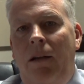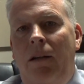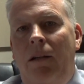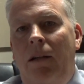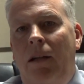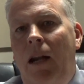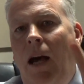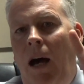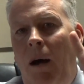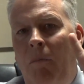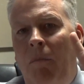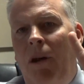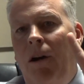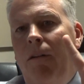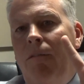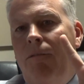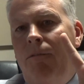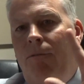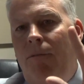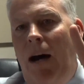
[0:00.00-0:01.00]

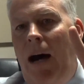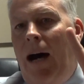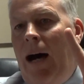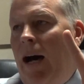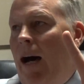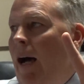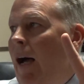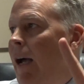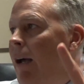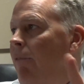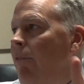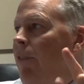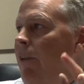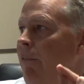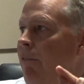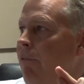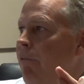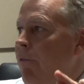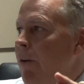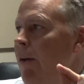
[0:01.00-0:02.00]
Number 5,
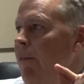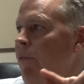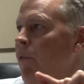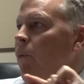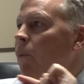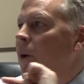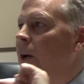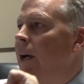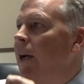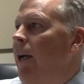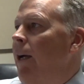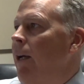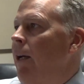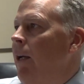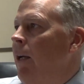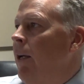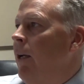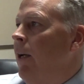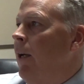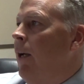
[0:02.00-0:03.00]
the fifth way,
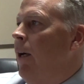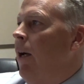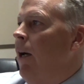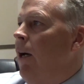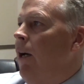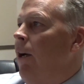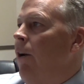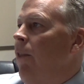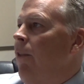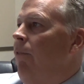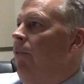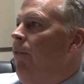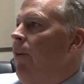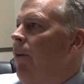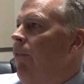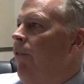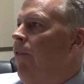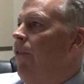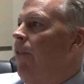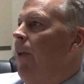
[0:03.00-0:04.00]
or the
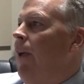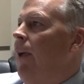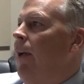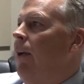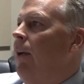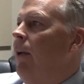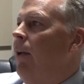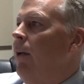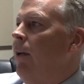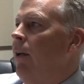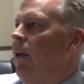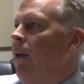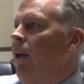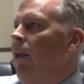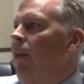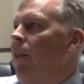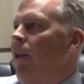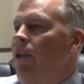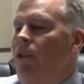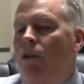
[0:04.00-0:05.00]
fifth thing
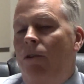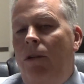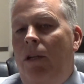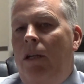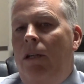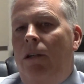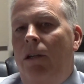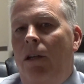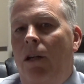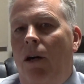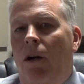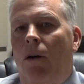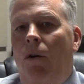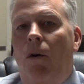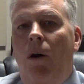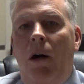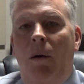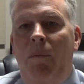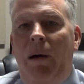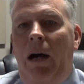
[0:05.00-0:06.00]
that you need to
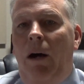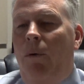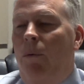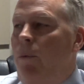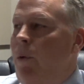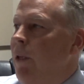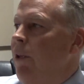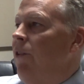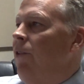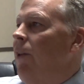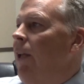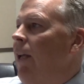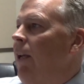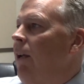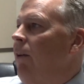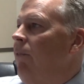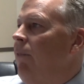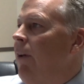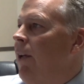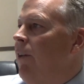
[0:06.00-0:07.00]
know about real estate
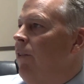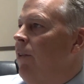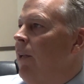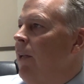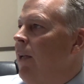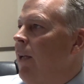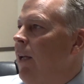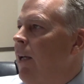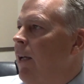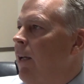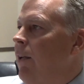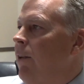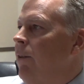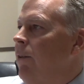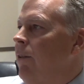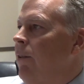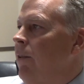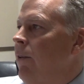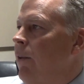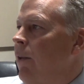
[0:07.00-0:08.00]
investing
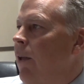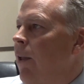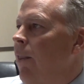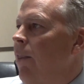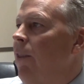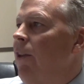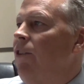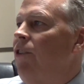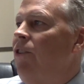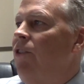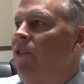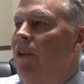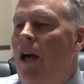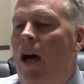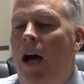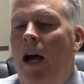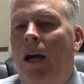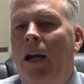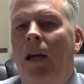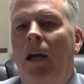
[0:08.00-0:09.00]
is the
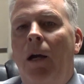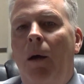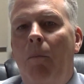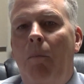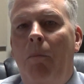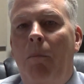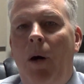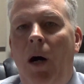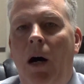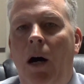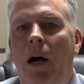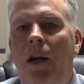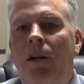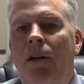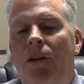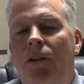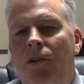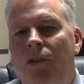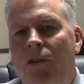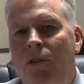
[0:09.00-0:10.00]
stock
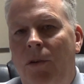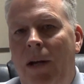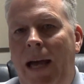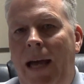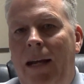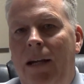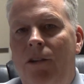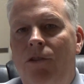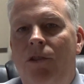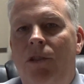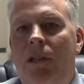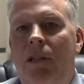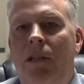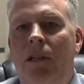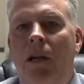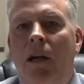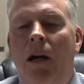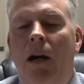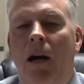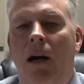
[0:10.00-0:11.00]
bond
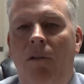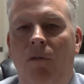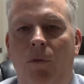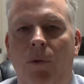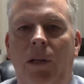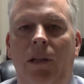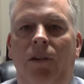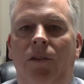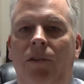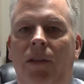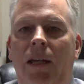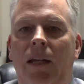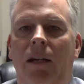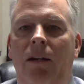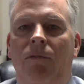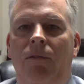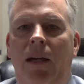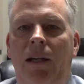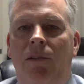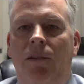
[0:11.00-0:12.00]
strategy of real estate
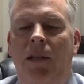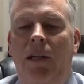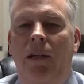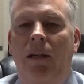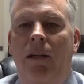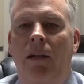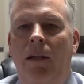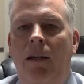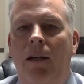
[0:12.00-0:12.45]
investing.